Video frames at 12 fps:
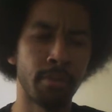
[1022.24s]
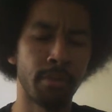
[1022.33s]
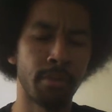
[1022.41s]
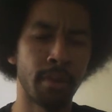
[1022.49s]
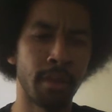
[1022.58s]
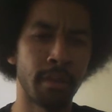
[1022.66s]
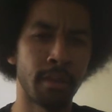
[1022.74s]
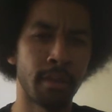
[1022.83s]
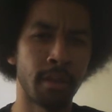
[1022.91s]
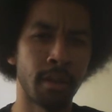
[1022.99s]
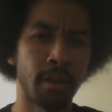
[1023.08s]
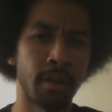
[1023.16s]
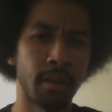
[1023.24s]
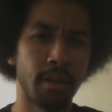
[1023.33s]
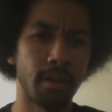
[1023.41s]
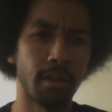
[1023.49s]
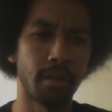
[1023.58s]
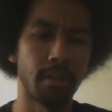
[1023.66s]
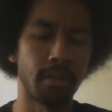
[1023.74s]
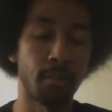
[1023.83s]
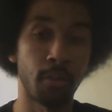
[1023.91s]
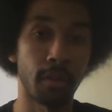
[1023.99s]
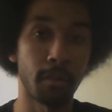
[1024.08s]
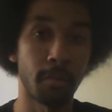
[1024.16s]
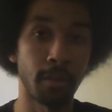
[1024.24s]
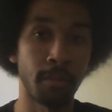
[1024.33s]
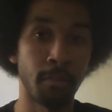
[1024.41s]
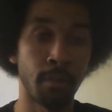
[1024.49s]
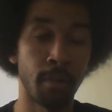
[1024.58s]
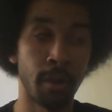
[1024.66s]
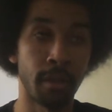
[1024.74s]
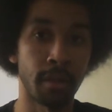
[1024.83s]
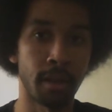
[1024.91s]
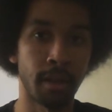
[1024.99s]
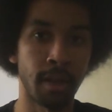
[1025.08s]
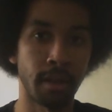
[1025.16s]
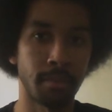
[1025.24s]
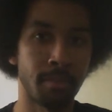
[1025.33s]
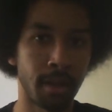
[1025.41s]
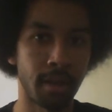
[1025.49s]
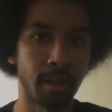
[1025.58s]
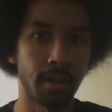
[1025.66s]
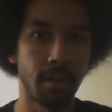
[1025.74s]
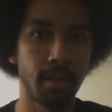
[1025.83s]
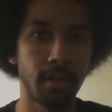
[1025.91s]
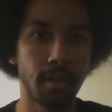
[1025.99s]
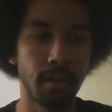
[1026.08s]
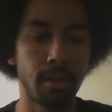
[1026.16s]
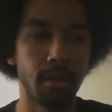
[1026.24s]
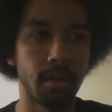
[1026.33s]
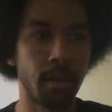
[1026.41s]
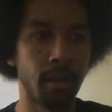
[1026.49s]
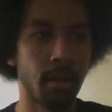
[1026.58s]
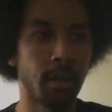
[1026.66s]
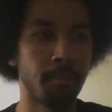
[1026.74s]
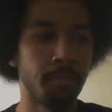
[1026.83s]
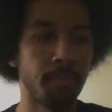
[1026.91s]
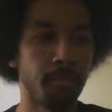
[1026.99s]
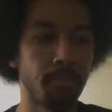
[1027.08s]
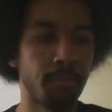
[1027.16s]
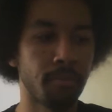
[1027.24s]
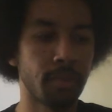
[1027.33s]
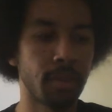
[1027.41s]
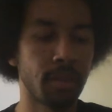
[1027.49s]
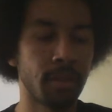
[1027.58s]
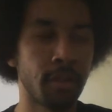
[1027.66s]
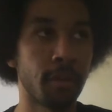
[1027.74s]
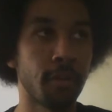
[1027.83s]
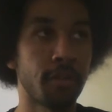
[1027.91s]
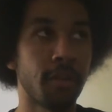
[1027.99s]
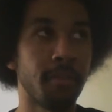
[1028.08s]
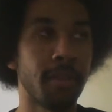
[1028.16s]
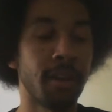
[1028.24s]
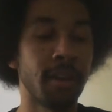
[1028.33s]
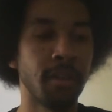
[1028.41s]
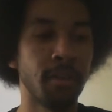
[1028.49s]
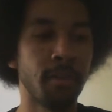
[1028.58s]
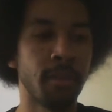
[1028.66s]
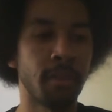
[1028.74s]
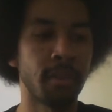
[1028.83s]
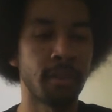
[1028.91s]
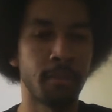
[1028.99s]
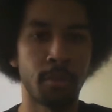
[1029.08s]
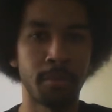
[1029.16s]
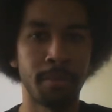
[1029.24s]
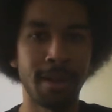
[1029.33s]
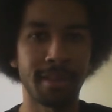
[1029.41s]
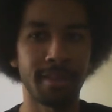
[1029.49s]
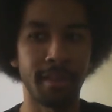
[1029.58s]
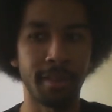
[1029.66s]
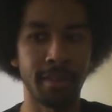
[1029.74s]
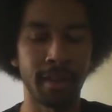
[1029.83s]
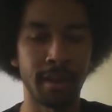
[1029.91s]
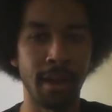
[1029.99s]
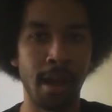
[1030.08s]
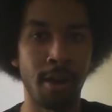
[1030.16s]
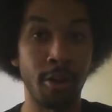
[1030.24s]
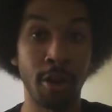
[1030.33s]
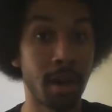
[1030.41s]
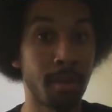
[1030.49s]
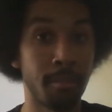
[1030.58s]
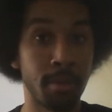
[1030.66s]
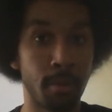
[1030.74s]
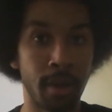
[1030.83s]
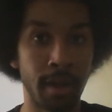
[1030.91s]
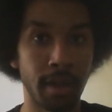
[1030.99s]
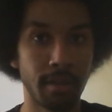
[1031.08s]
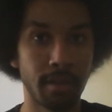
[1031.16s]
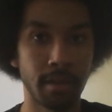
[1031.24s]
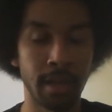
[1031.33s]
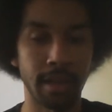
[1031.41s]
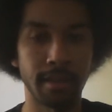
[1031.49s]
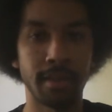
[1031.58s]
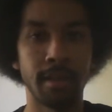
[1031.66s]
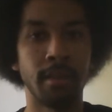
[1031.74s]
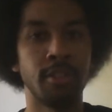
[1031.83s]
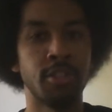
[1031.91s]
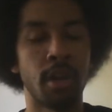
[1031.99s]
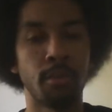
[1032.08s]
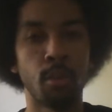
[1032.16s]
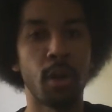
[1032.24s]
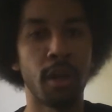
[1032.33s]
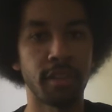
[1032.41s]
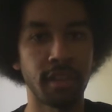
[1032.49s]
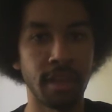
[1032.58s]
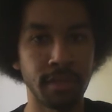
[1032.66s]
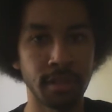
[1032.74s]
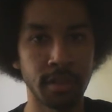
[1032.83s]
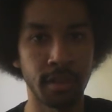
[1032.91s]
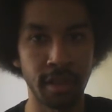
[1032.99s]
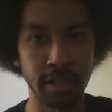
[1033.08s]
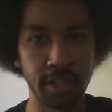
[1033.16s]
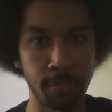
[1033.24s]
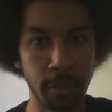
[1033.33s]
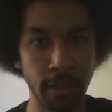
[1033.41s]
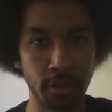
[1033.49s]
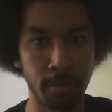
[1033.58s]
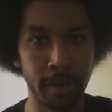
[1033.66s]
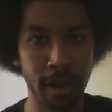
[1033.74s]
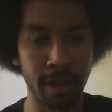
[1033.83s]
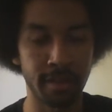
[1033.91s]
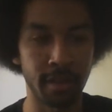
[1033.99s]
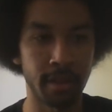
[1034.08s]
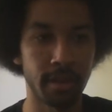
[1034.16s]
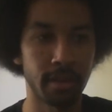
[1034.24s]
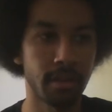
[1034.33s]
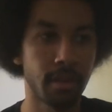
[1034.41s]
Blu-rays some more expensive Blu-rays that I'd like to buy. There are some that I know that some more box sets that are not on Blu-ray, like the John Renoir Stage and Spectacle box set,